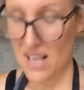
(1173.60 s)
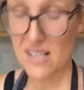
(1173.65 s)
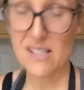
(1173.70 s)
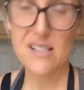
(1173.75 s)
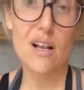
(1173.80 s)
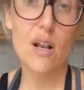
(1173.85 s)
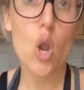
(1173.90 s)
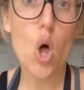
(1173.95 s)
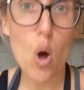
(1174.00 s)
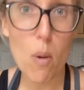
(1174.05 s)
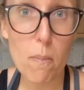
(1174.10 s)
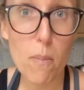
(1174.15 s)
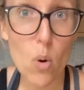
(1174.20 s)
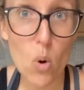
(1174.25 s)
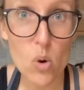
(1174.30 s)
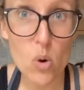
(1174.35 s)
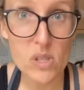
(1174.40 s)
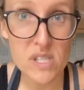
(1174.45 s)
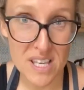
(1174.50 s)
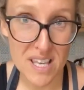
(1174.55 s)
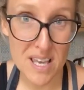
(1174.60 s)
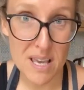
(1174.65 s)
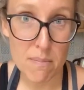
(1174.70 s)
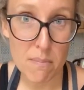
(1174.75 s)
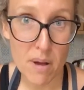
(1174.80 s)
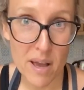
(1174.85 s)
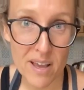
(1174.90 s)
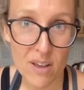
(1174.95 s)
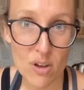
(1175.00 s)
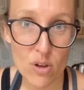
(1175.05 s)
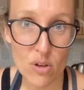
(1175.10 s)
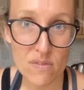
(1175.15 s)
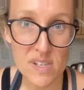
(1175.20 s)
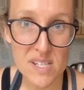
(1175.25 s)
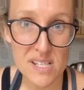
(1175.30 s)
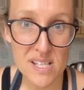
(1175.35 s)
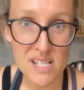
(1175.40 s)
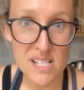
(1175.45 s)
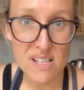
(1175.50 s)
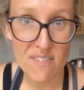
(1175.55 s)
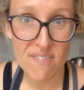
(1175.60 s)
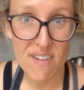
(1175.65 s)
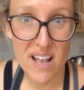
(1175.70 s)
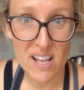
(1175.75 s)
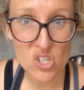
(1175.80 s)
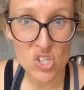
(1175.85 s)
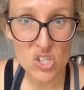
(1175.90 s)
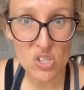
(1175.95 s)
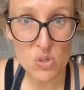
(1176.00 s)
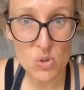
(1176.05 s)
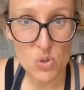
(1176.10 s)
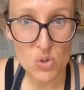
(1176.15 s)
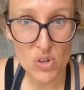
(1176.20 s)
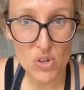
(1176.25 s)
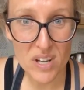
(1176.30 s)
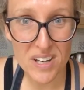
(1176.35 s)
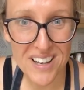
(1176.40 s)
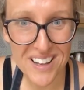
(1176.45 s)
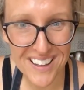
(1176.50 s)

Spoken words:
a lot more to eat, my Hoover, since I've had children.